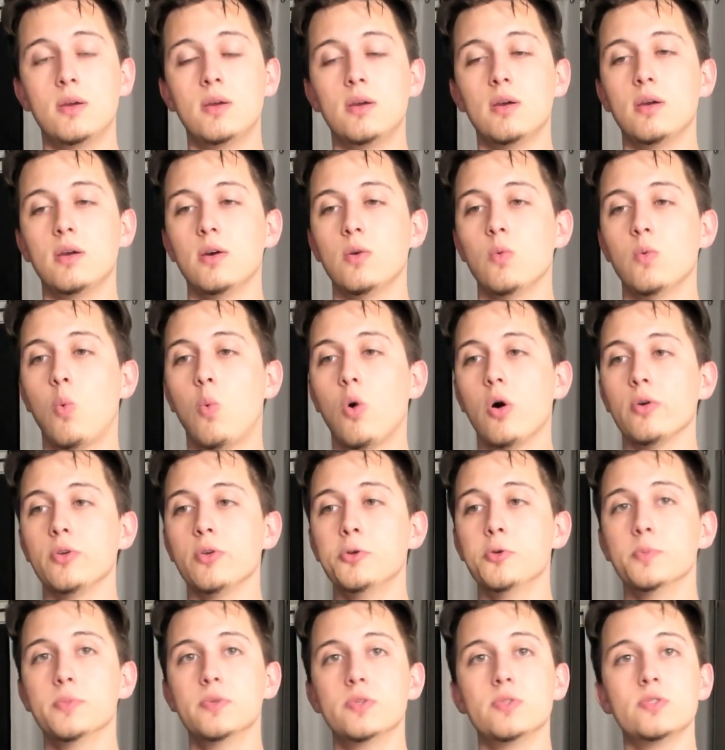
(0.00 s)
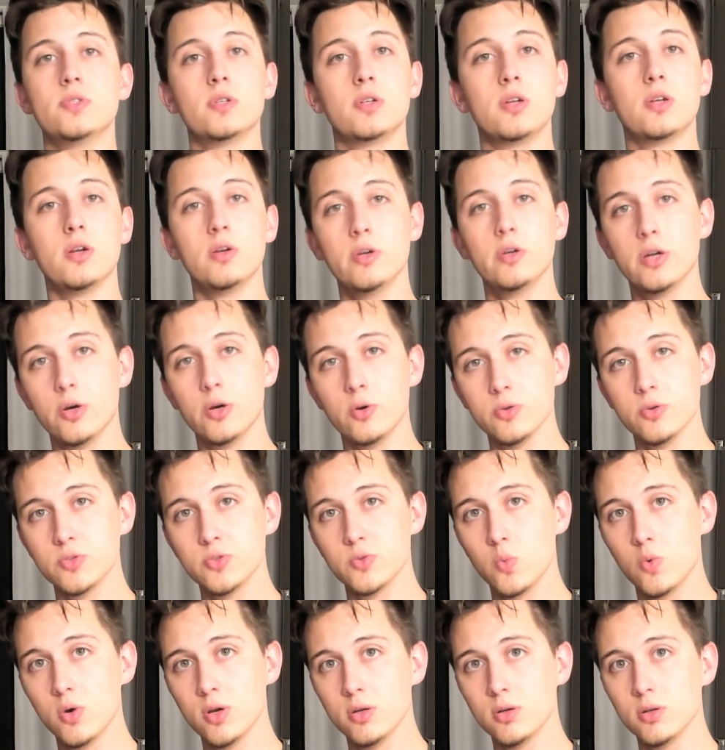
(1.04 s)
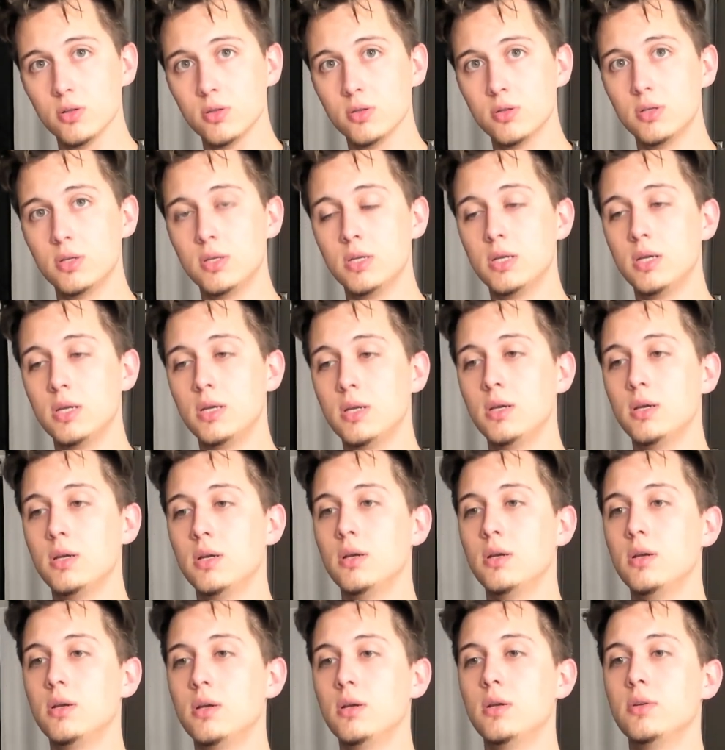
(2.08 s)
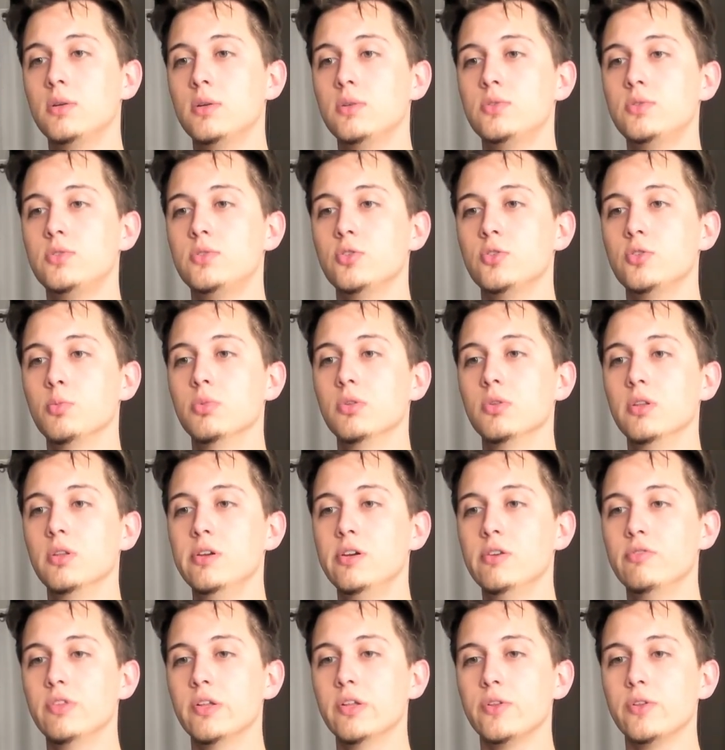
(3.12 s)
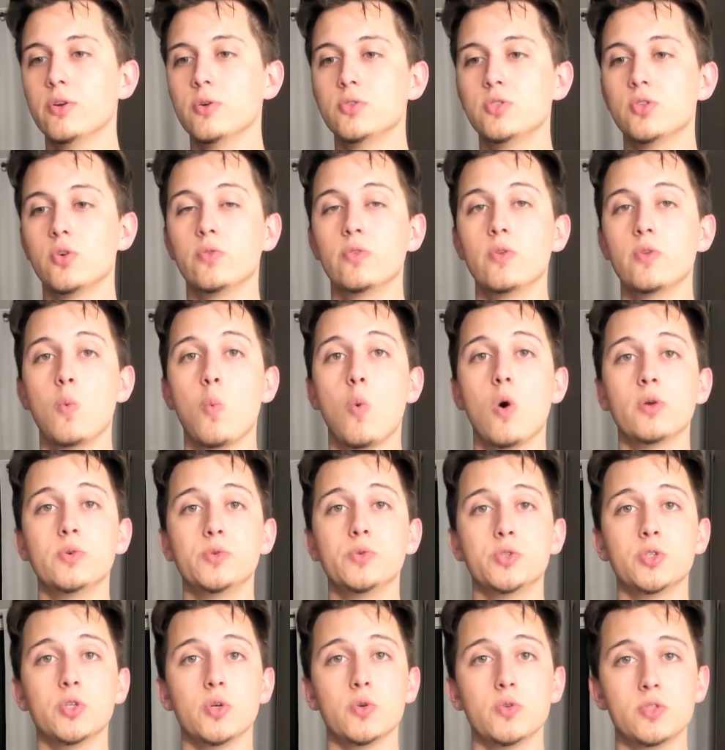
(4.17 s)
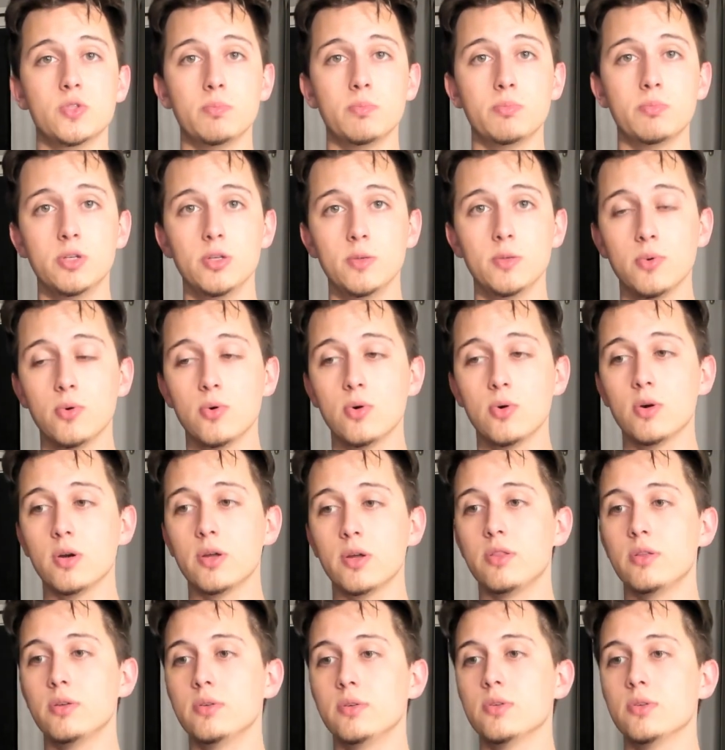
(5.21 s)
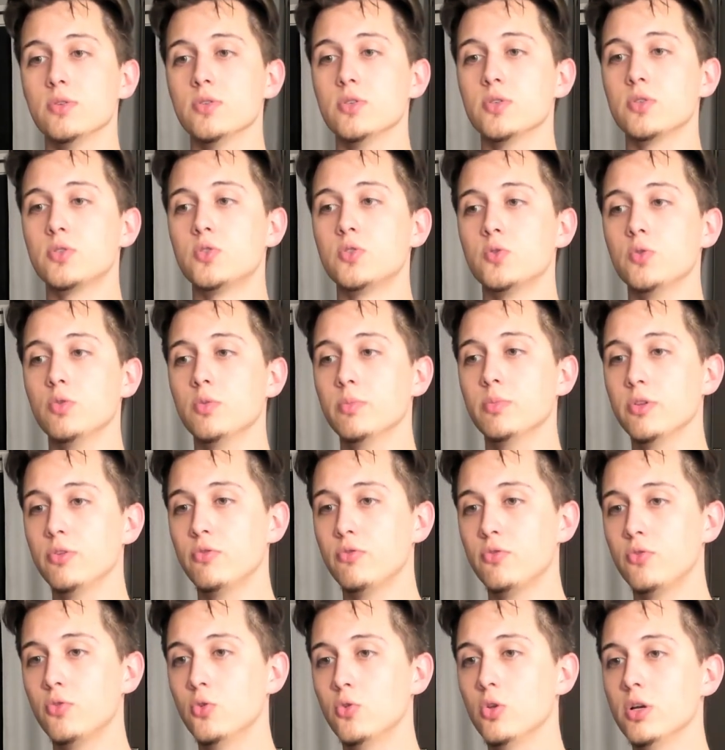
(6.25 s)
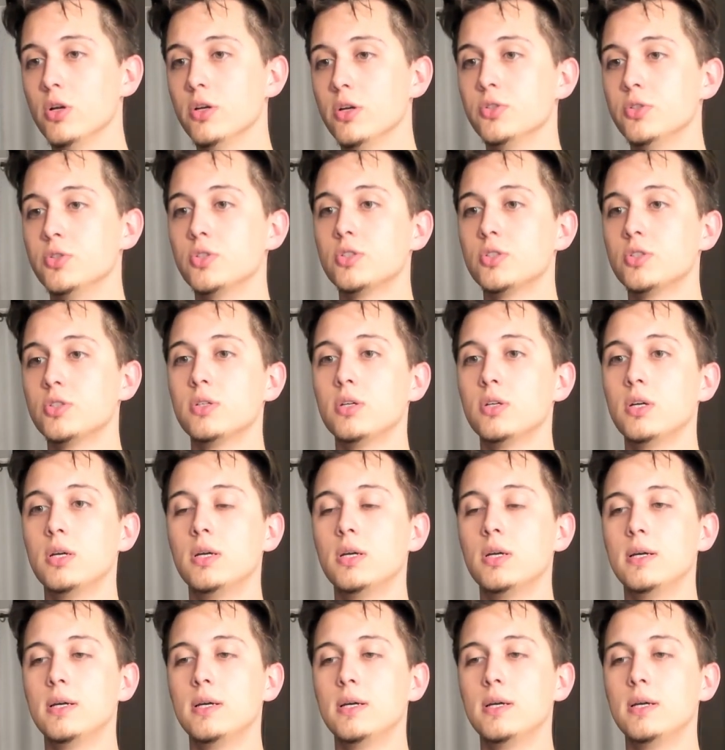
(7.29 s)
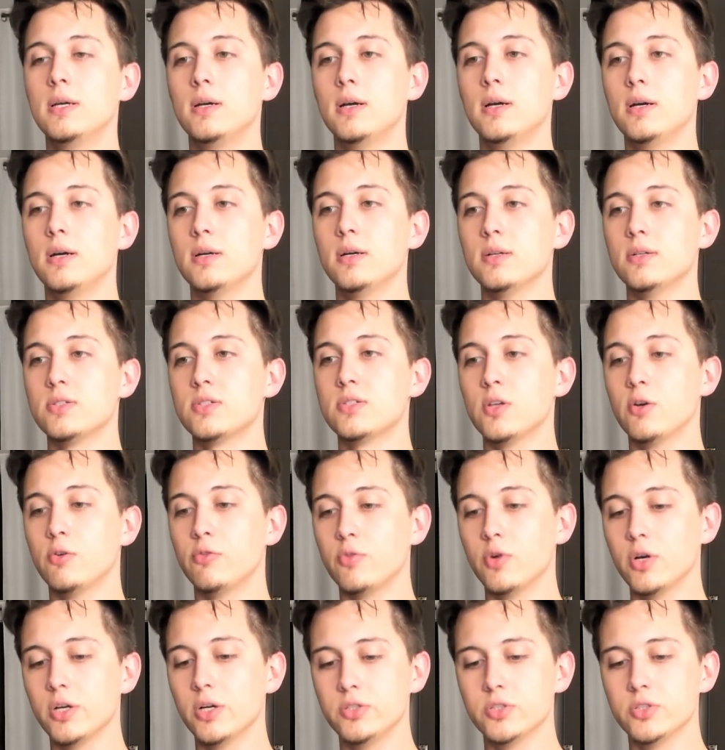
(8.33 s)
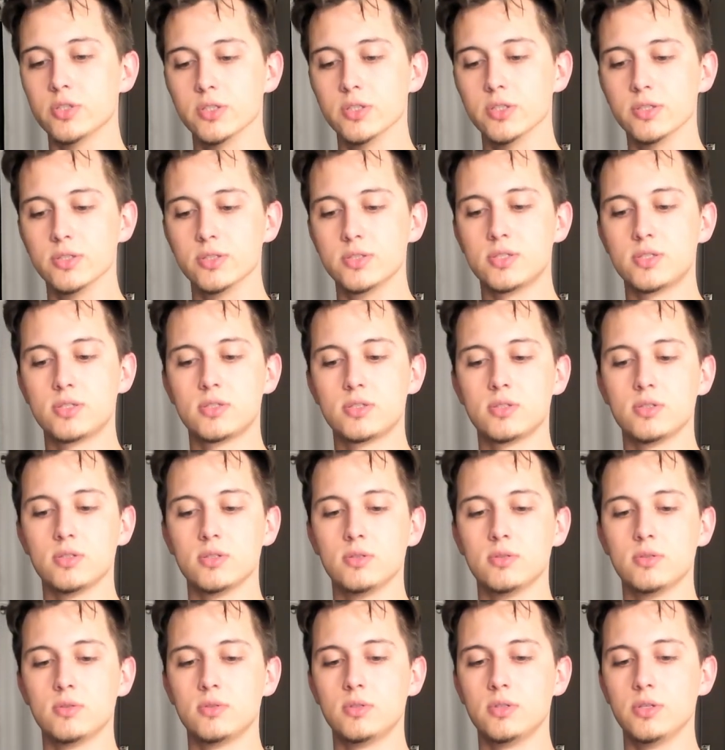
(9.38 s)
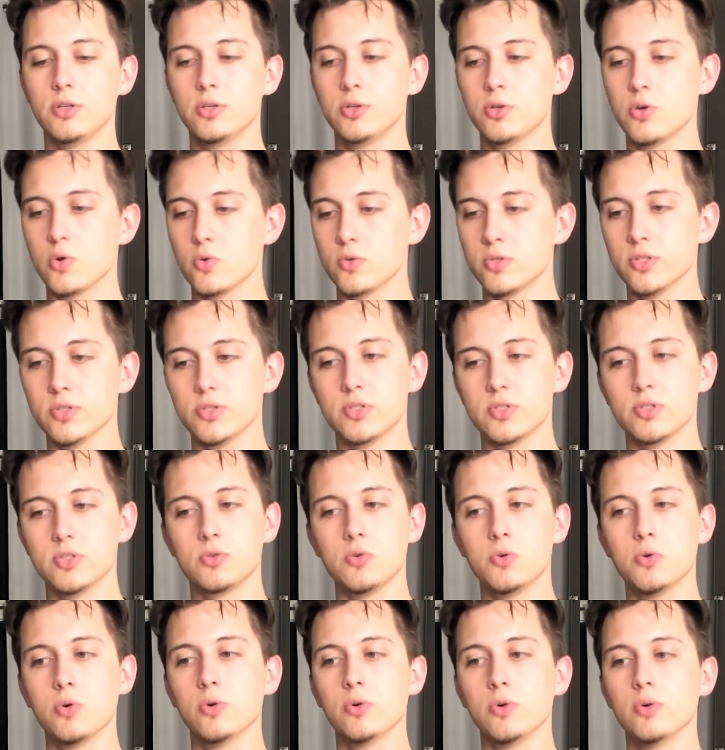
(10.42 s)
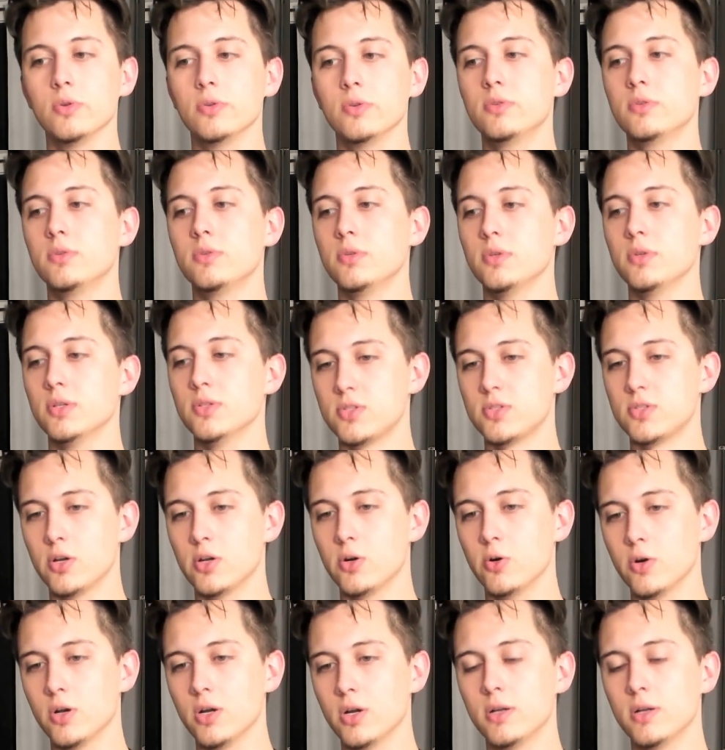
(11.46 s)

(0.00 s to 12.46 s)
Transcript: and want humans to carry out his will, to believe that there is only one chosen people, I think, is extremely foolish, self-righteous, egotistical, etc.